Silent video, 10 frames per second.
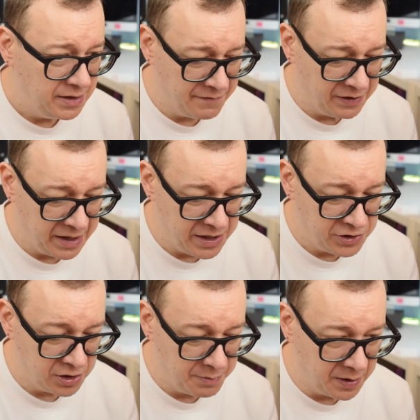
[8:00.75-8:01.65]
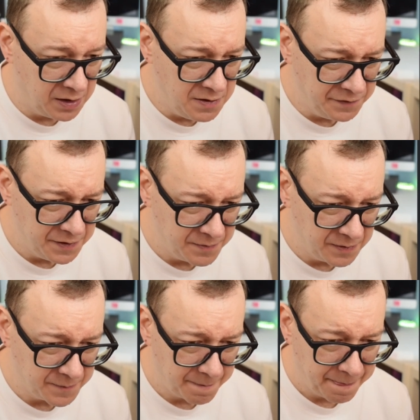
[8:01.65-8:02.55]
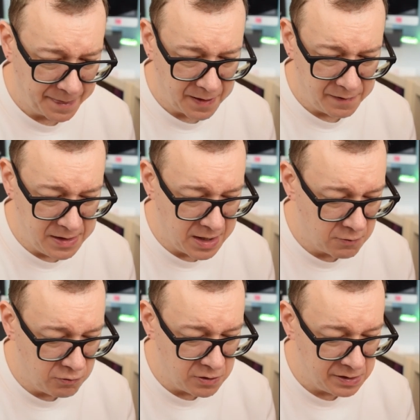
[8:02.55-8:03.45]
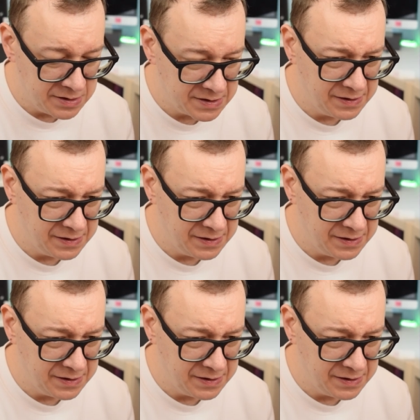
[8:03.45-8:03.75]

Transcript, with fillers: navigation path equals